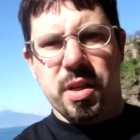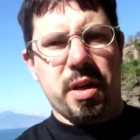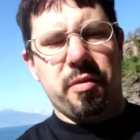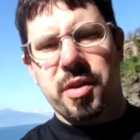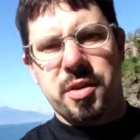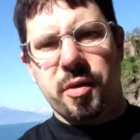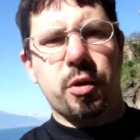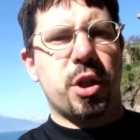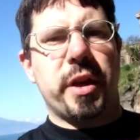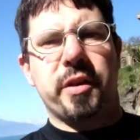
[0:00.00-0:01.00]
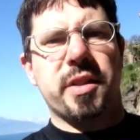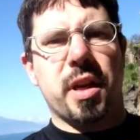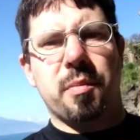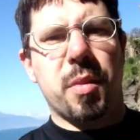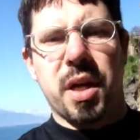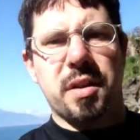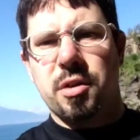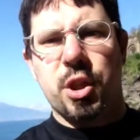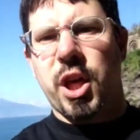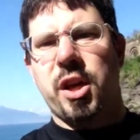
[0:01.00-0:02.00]
site, and this photo sharing site
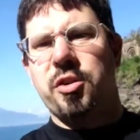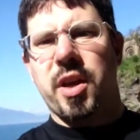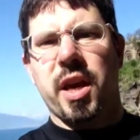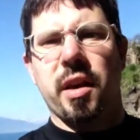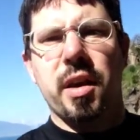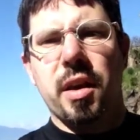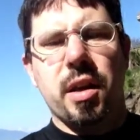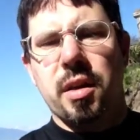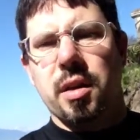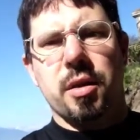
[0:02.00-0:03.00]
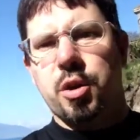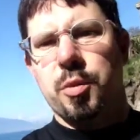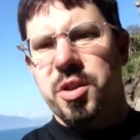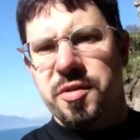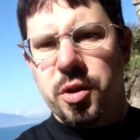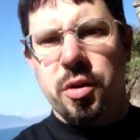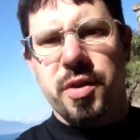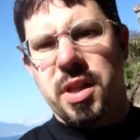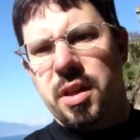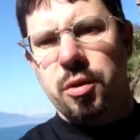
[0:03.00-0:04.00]
might change their terms of
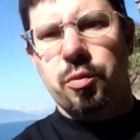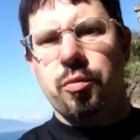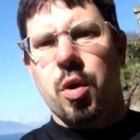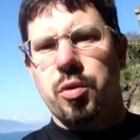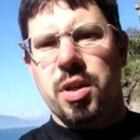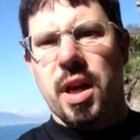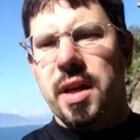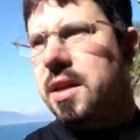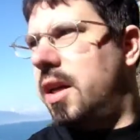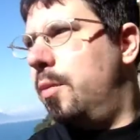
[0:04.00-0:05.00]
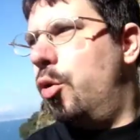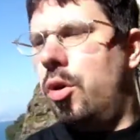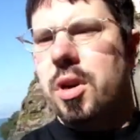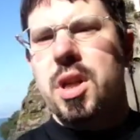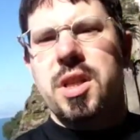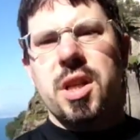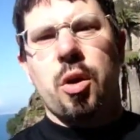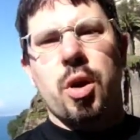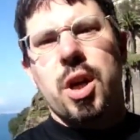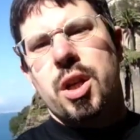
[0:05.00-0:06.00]
service and you won't like it anymore.
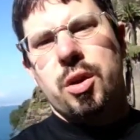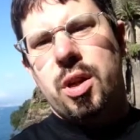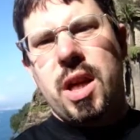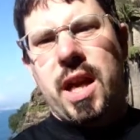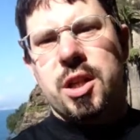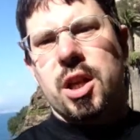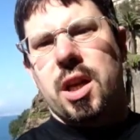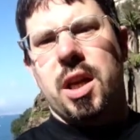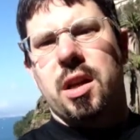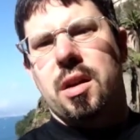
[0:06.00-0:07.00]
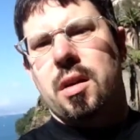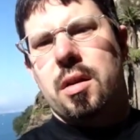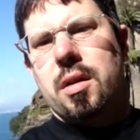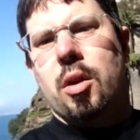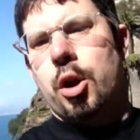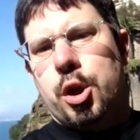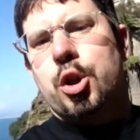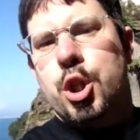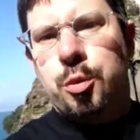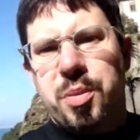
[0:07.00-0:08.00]
So you can actually, or
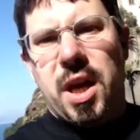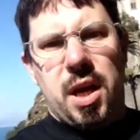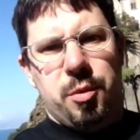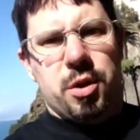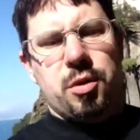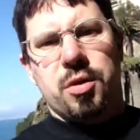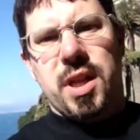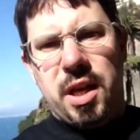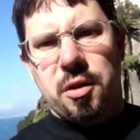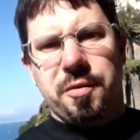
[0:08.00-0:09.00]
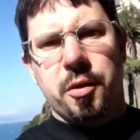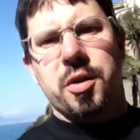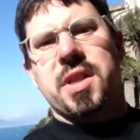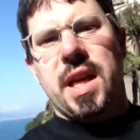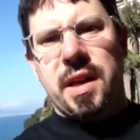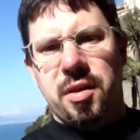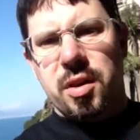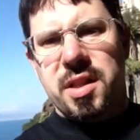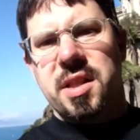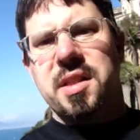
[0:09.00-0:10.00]
you should be able to take your photos and
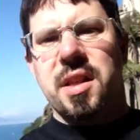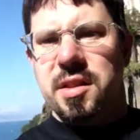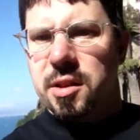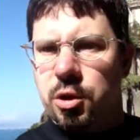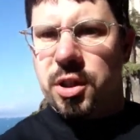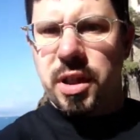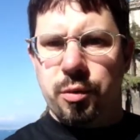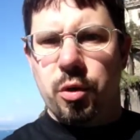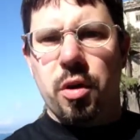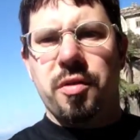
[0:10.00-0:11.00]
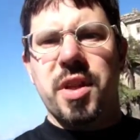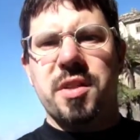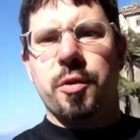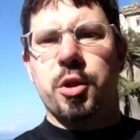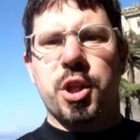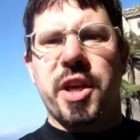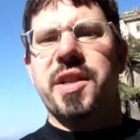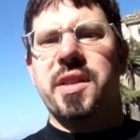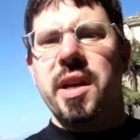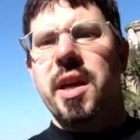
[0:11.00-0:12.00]
your existing social network on this photo
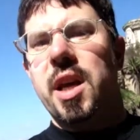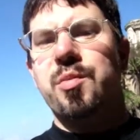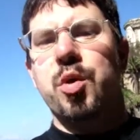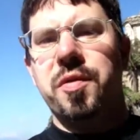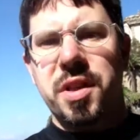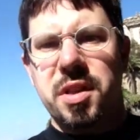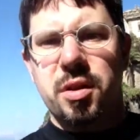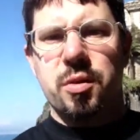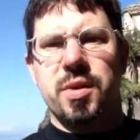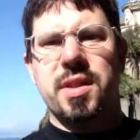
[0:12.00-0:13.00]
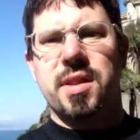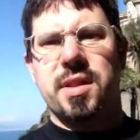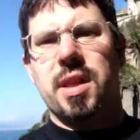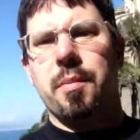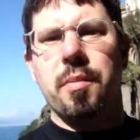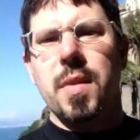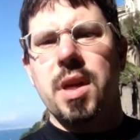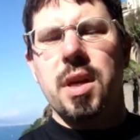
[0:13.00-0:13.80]
sharing site and move it to some